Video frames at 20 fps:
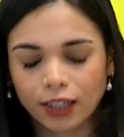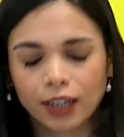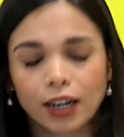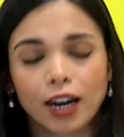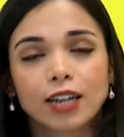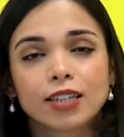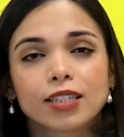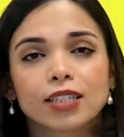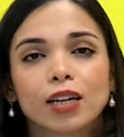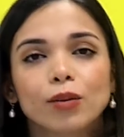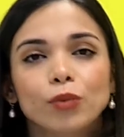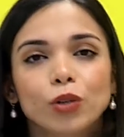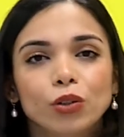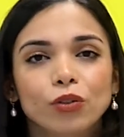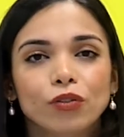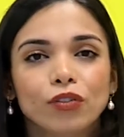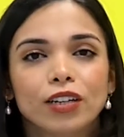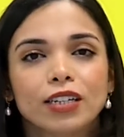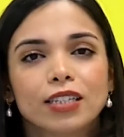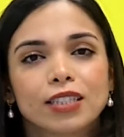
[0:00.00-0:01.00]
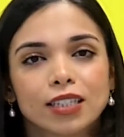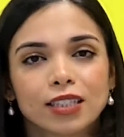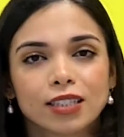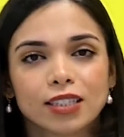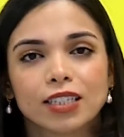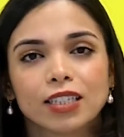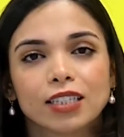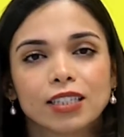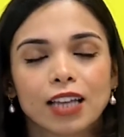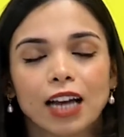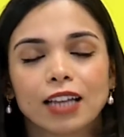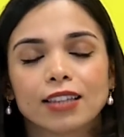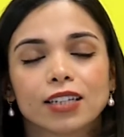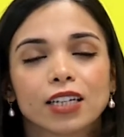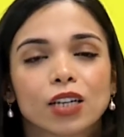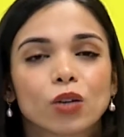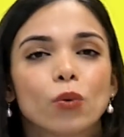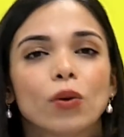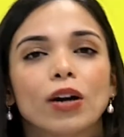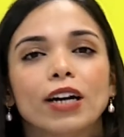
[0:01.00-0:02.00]
there are some universities that
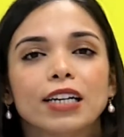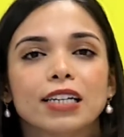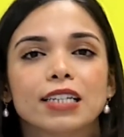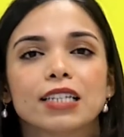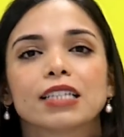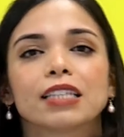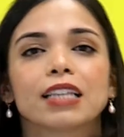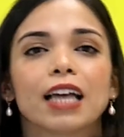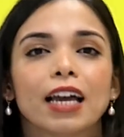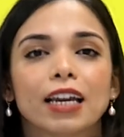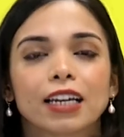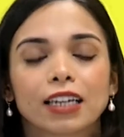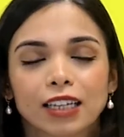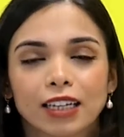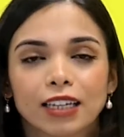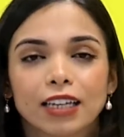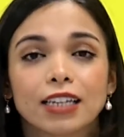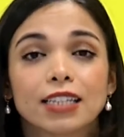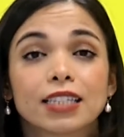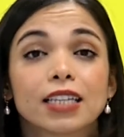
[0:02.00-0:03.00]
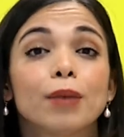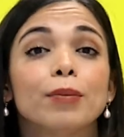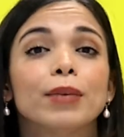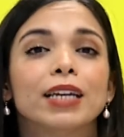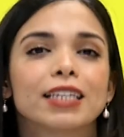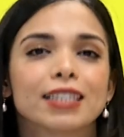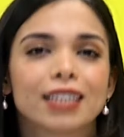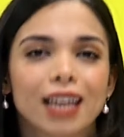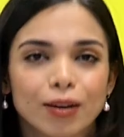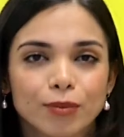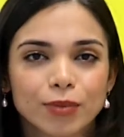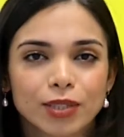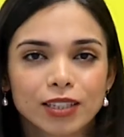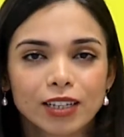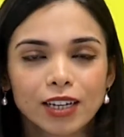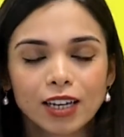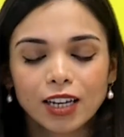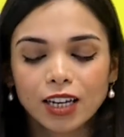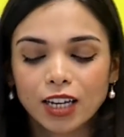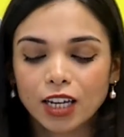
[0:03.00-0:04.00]
requires like some exams.